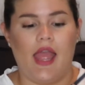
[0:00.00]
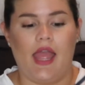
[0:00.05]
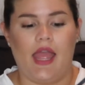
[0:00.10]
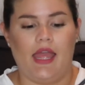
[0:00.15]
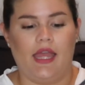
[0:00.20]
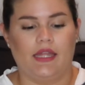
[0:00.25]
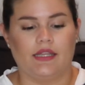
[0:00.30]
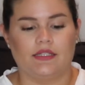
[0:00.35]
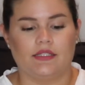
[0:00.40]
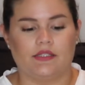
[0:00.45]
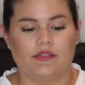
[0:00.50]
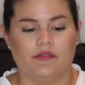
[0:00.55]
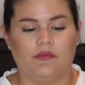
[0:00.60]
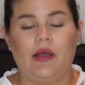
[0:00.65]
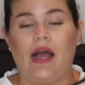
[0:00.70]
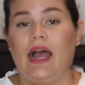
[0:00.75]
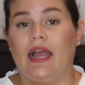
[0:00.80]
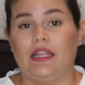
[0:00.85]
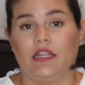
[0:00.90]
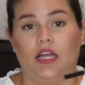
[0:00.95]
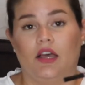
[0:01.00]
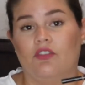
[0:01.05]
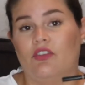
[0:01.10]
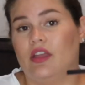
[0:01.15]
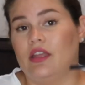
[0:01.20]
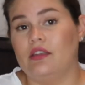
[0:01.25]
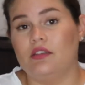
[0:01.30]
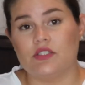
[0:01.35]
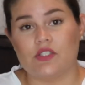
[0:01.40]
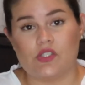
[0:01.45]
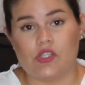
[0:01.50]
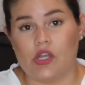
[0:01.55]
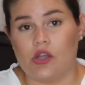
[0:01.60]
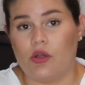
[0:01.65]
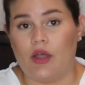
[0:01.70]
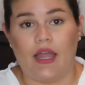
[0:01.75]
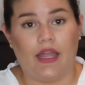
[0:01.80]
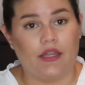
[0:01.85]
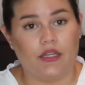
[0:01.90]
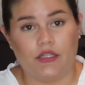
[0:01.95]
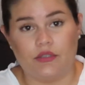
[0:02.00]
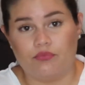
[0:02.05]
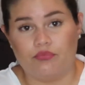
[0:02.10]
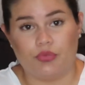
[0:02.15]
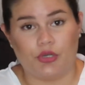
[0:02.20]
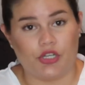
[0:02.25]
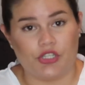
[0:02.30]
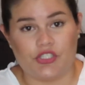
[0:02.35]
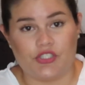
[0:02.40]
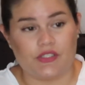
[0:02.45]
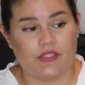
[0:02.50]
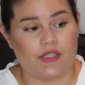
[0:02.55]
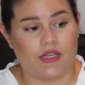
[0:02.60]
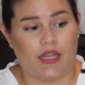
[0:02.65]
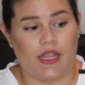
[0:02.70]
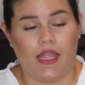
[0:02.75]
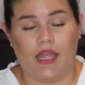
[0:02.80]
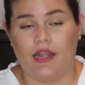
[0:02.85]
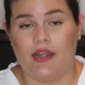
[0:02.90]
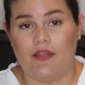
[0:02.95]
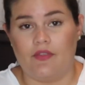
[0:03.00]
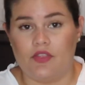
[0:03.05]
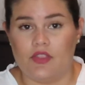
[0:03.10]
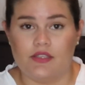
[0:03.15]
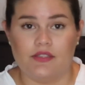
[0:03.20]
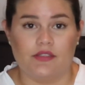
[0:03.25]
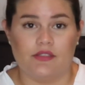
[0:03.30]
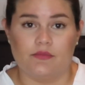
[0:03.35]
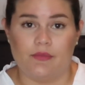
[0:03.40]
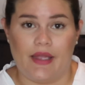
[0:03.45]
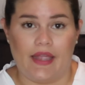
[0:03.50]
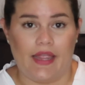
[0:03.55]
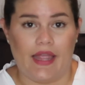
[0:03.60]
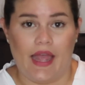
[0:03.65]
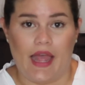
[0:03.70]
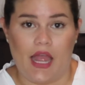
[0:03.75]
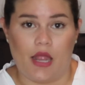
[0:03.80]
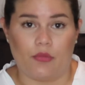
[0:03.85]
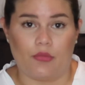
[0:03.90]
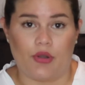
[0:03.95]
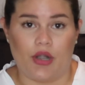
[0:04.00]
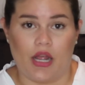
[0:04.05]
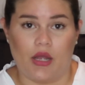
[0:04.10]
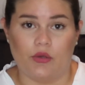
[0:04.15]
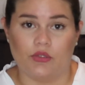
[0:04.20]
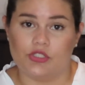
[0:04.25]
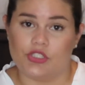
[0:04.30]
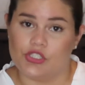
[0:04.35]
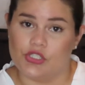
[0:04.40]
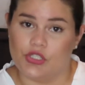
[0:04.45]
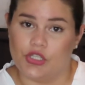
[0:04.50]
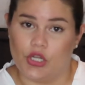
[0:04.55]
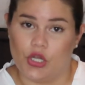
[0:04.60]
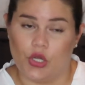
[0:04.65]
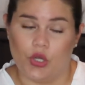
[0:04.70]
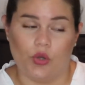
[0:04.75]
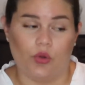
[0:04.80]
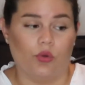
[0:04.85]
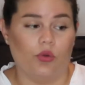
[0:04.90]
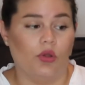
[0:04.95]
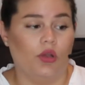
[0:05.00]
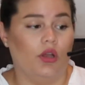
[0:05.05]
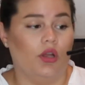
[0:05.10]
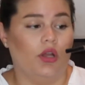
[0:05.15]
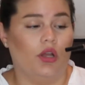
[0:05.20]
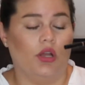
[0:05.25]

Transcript: and I love it so I purchased it again and this is my eyebrow to go